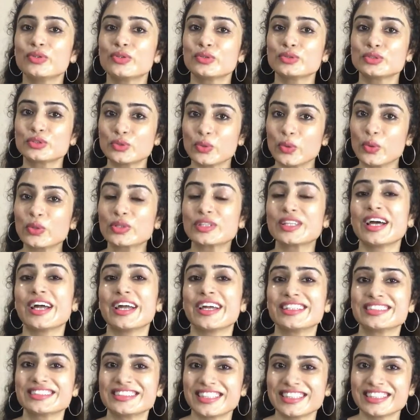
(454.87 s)
to soak the
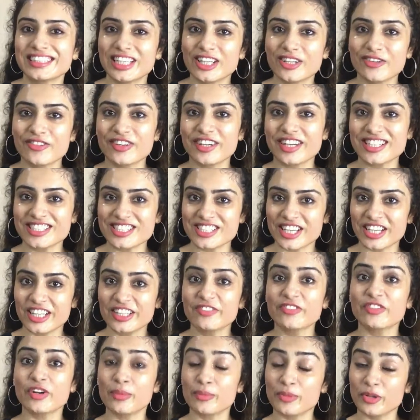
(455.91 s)
excess aloe vera gel
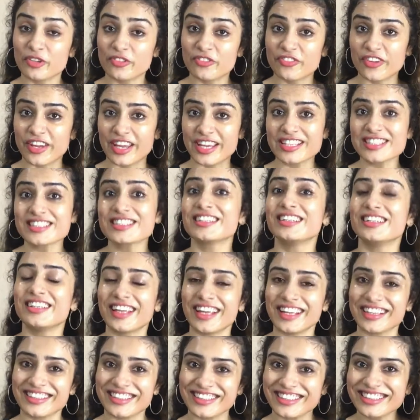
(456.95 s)
from your face
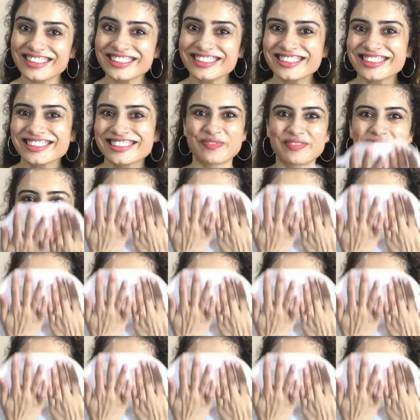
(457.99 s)
like this.